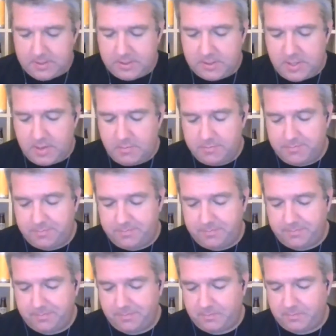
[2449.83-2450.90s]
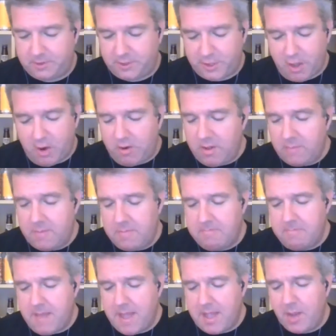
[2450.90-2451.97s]
So, sorry, I'm
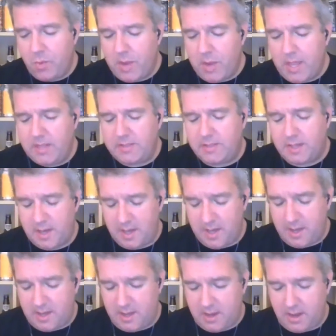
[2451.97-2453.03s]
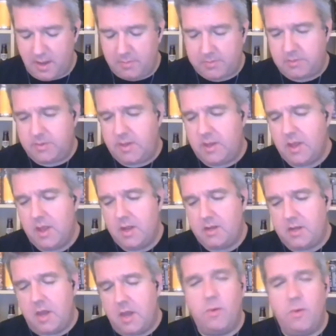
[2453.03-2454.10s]
being mega weird tonight. I hope somebody,
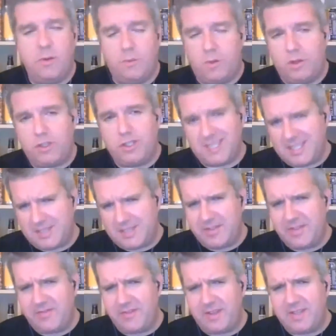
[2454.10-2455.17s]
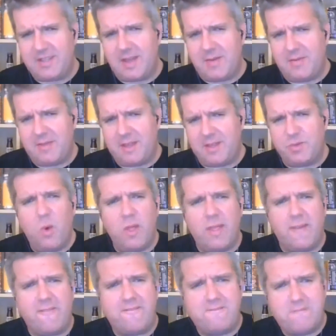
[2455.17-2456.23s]
no one watches this for the first time and thinks, what
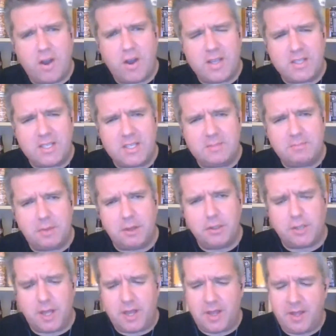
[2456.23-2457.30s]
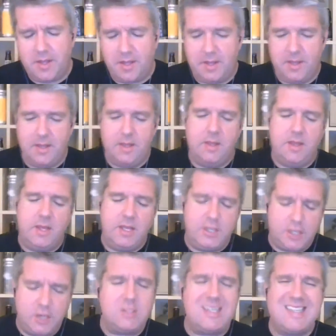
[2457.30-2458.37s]
the fuck is this bullshit?
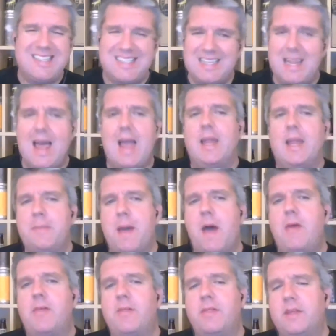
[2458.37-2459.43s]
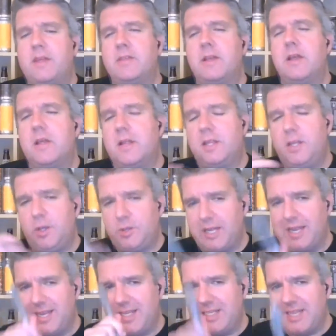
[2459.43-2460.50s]
It's usually slightly better than this
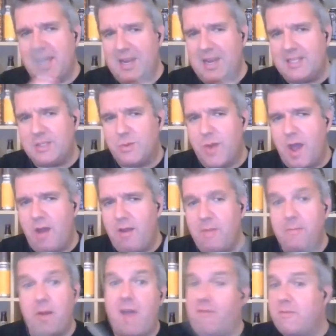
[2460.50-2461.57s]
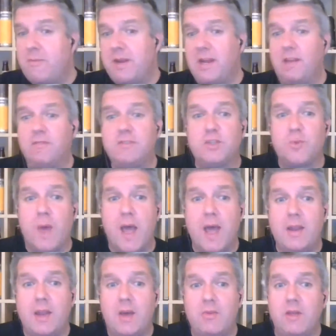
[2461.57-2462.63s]
usually with slightly less swearing, but everybody loves a
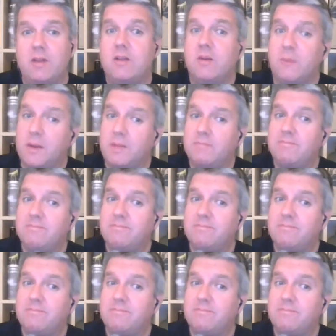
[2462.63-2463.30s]
swear, don't they? Come on.